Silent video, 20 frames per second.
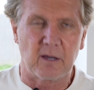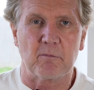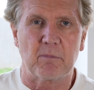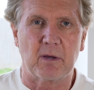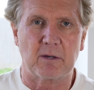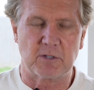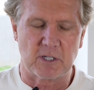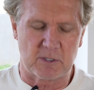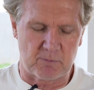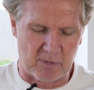
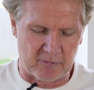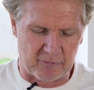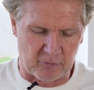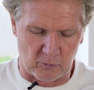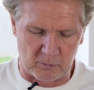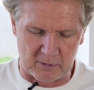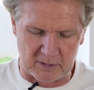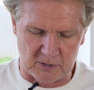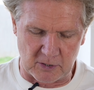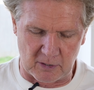But just before
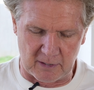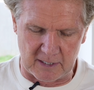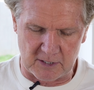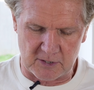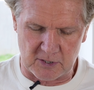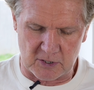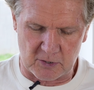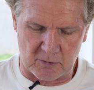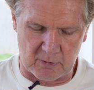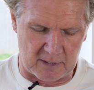we do, let's
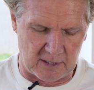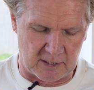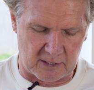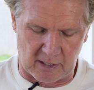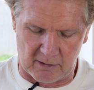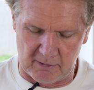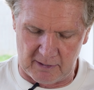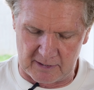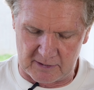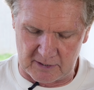just quickly
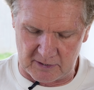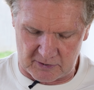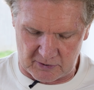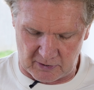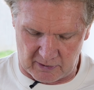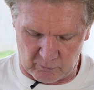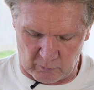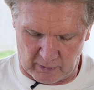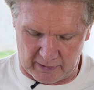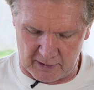go here to
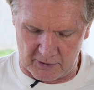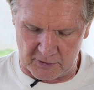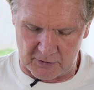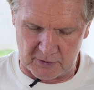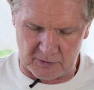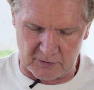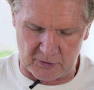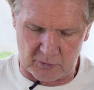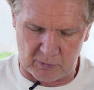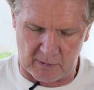Psalm
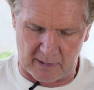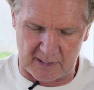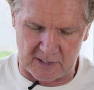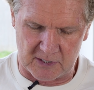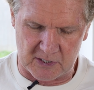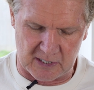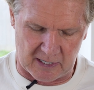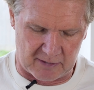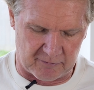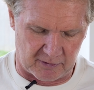one
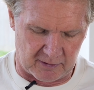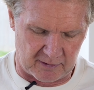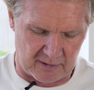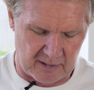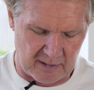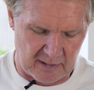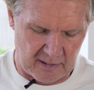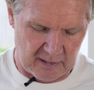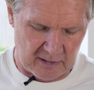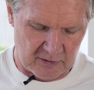twenty-seven,
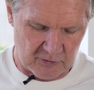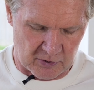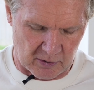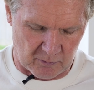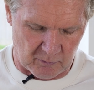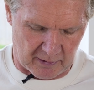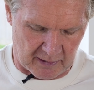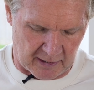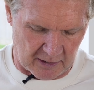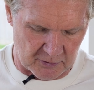
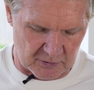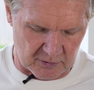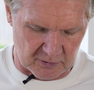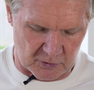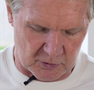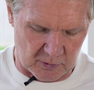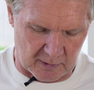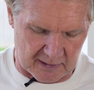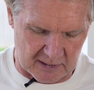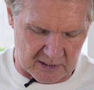Psalm one
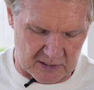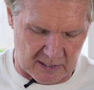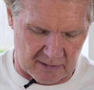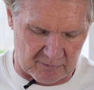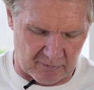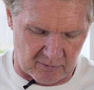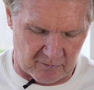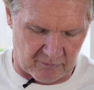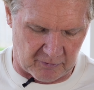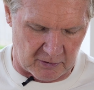
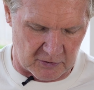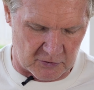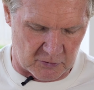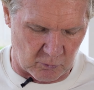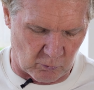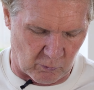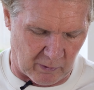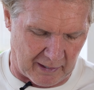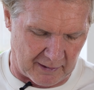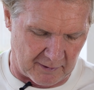twenty-seven verse
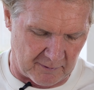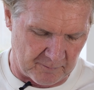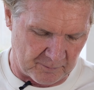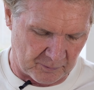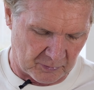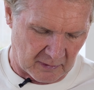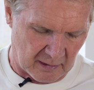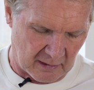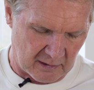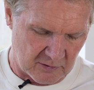one,
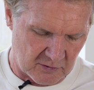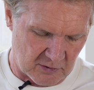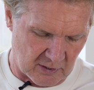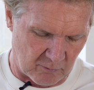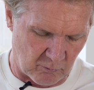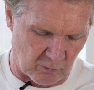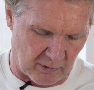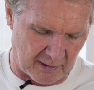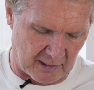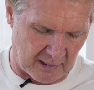
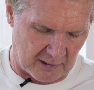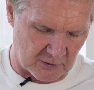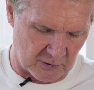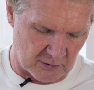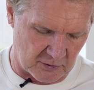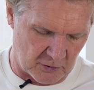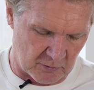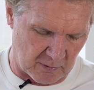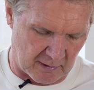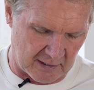Psalm
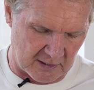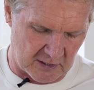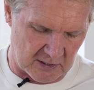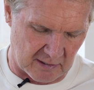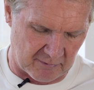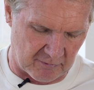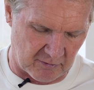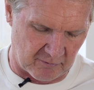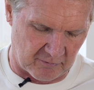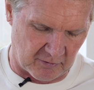one
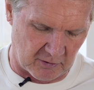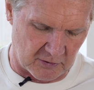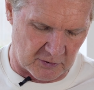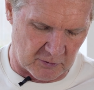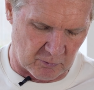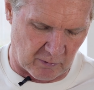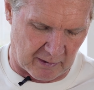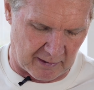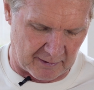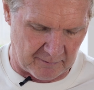twenty-seven
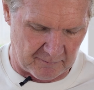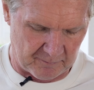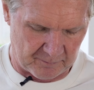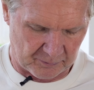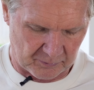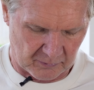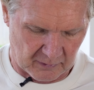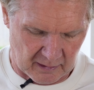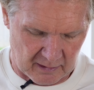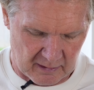verse one.
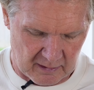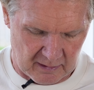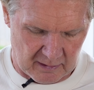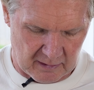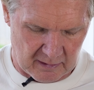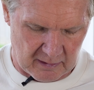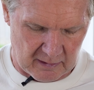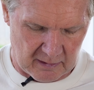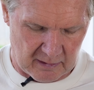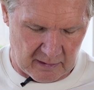
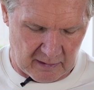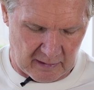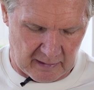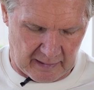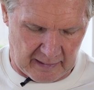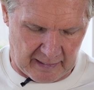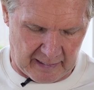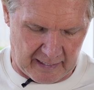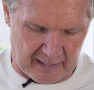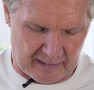
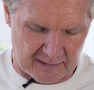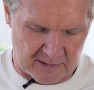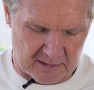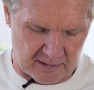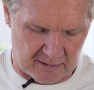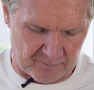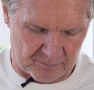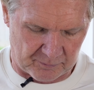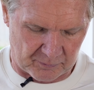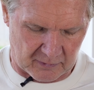And
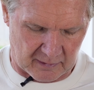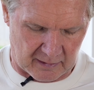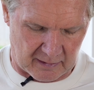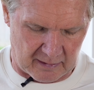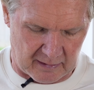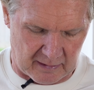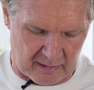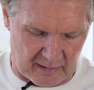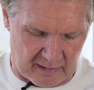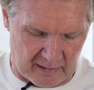
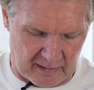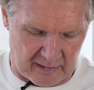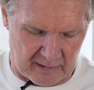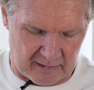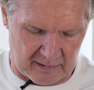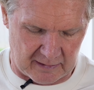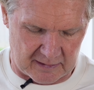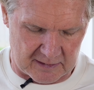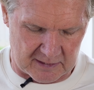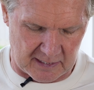uh,
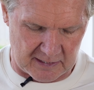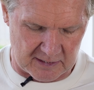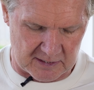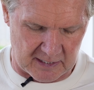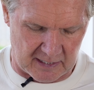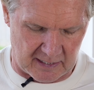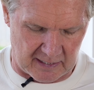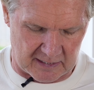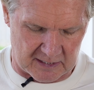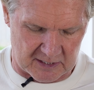it says
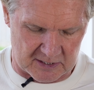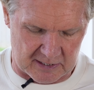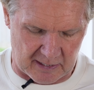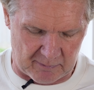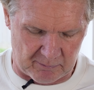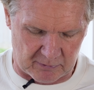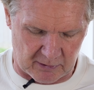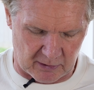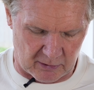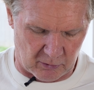here,
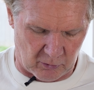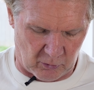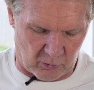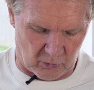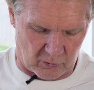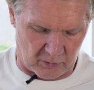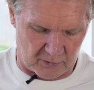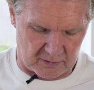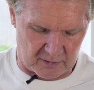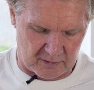except the
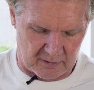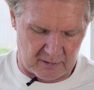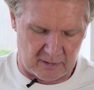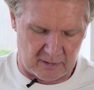Lord.